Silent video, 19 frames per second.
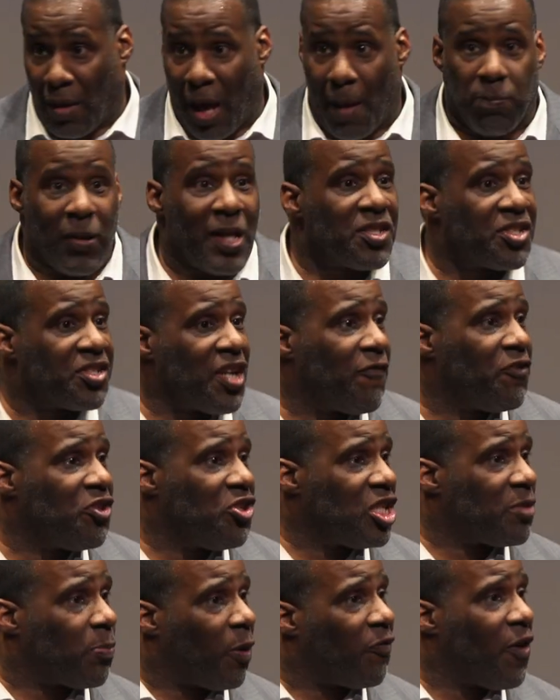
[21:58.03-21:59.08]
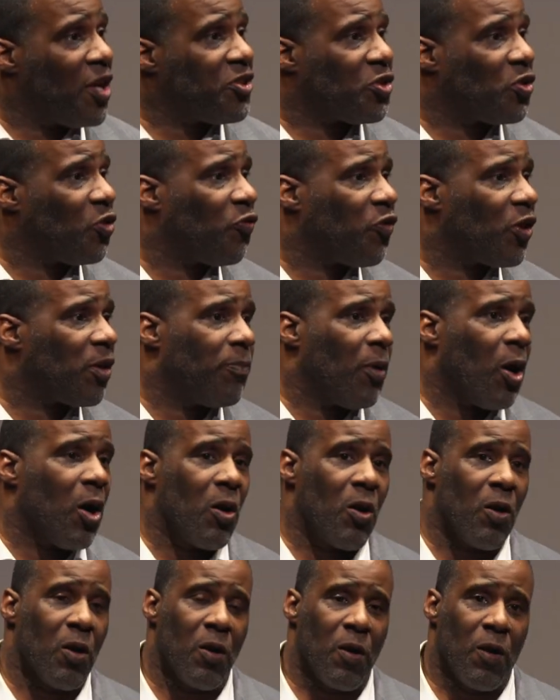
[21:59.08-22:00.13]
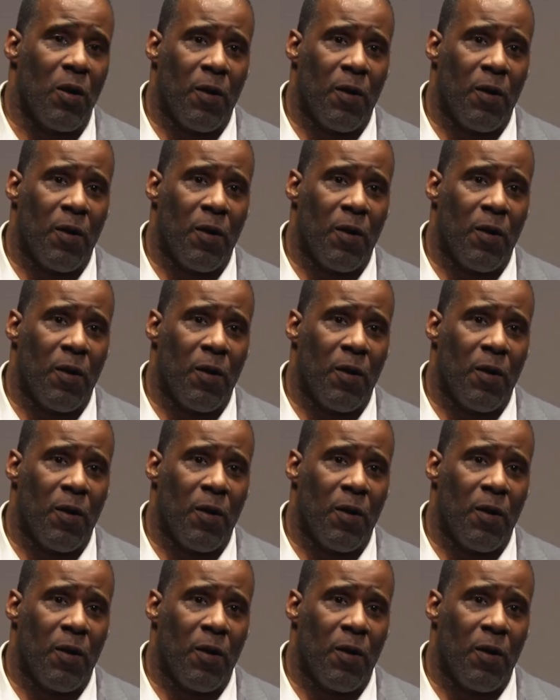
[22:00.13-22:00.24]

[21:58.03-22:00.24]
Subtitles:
I played 7 years professional football.